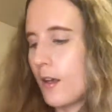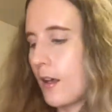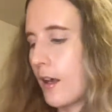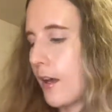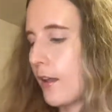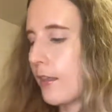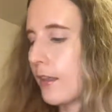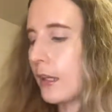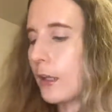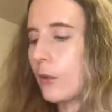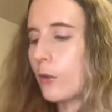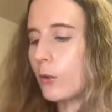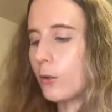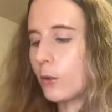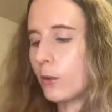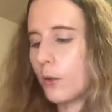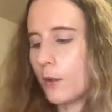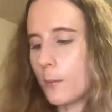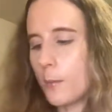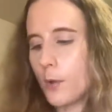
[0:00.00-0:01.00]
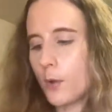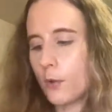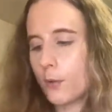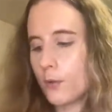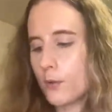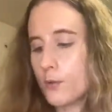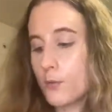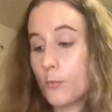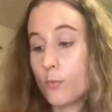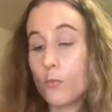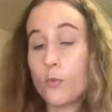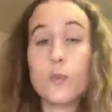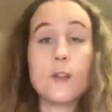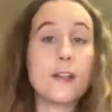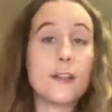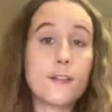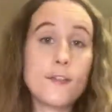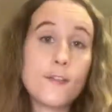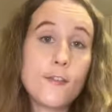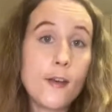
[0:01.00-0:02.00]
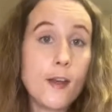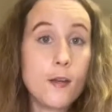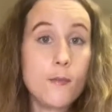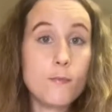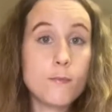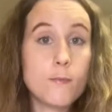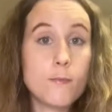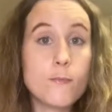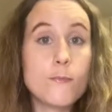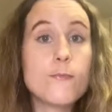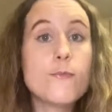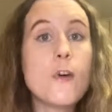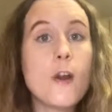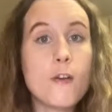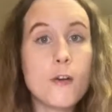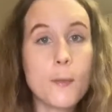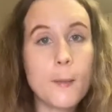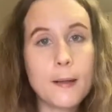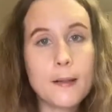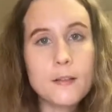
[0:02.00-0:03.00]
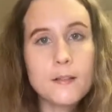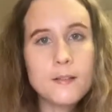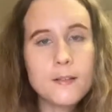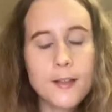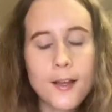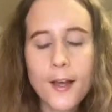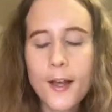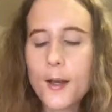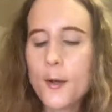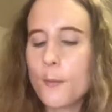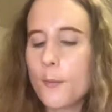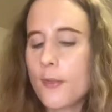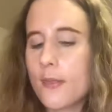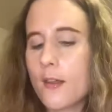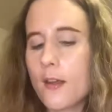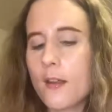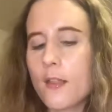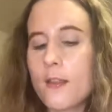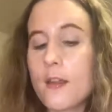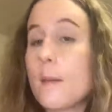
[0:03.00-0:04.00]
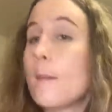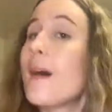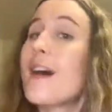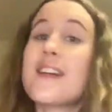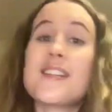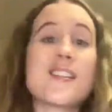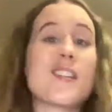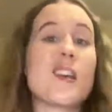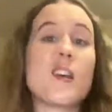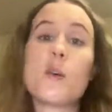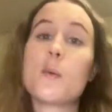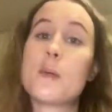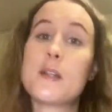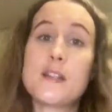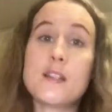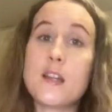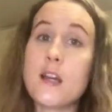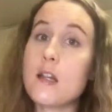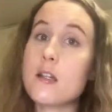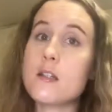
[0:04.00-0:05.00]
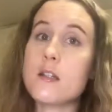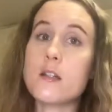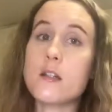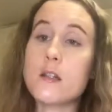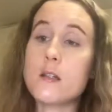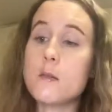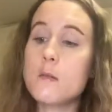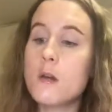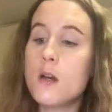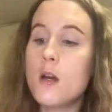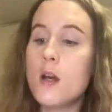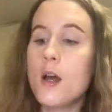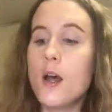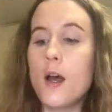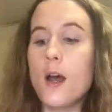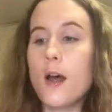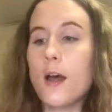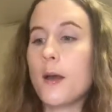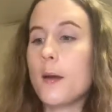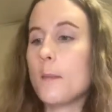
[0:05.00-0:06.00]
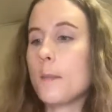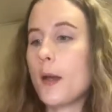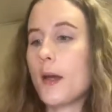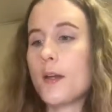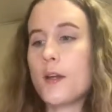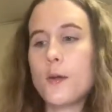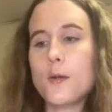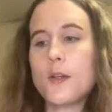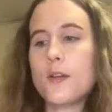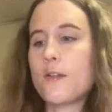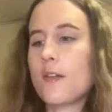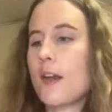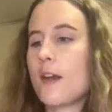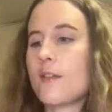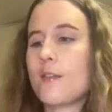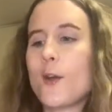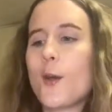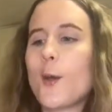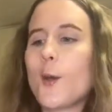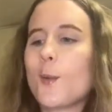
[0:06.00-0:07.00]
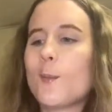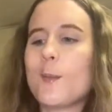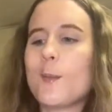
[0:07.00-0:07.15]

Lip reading: I think all of the products really fit in very well with that theme, as they always tend to do. I know you've kind of heard